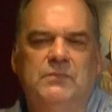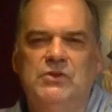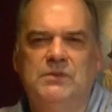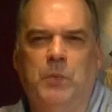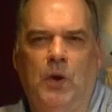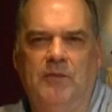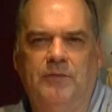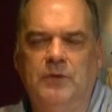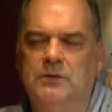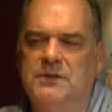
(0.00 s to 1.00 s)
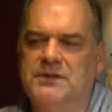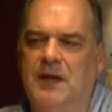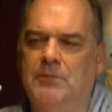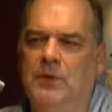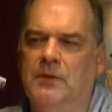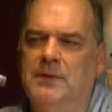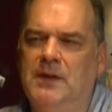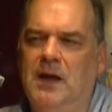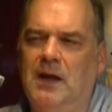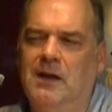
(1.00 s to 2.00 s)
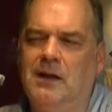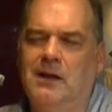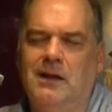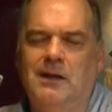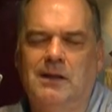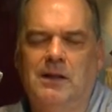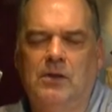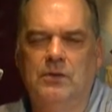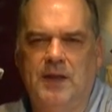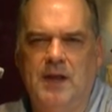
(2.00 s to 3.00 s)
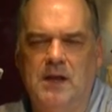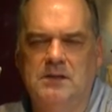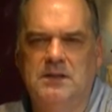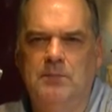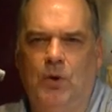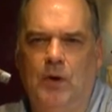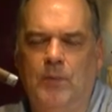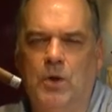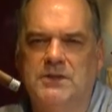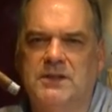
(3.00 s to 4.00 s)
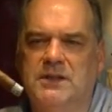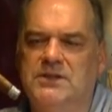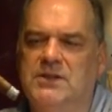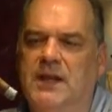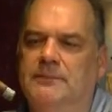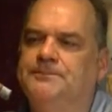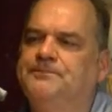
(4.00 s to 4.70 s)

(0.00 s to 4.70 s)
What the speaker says: Just bought a few to sample them. I don't think I actually bought a box of these yet,